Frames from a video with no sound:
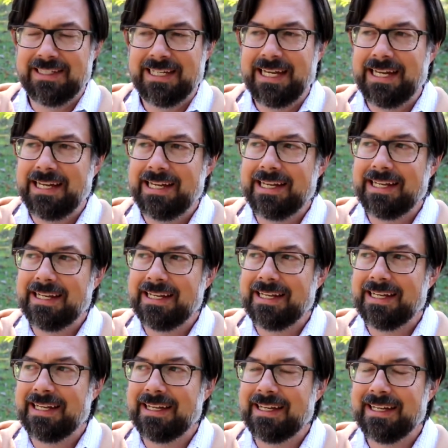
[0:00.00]

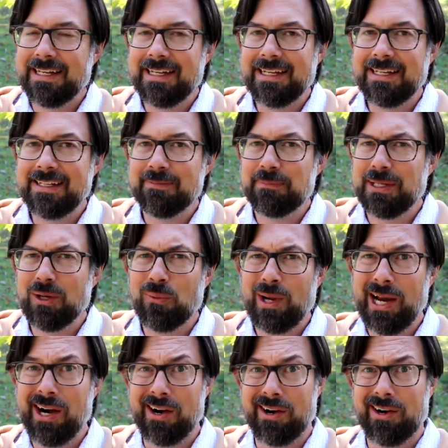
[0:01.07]
and be
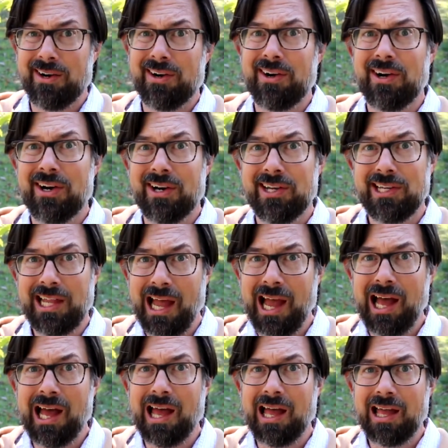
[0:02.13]
aware.
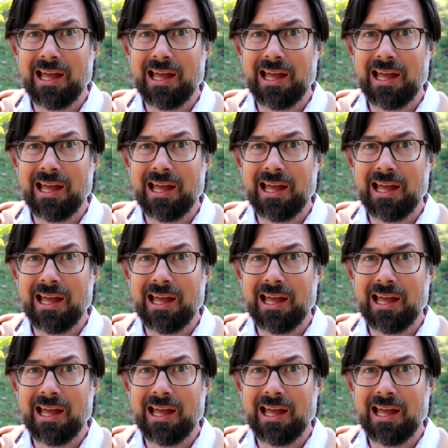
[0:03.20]
Yeah.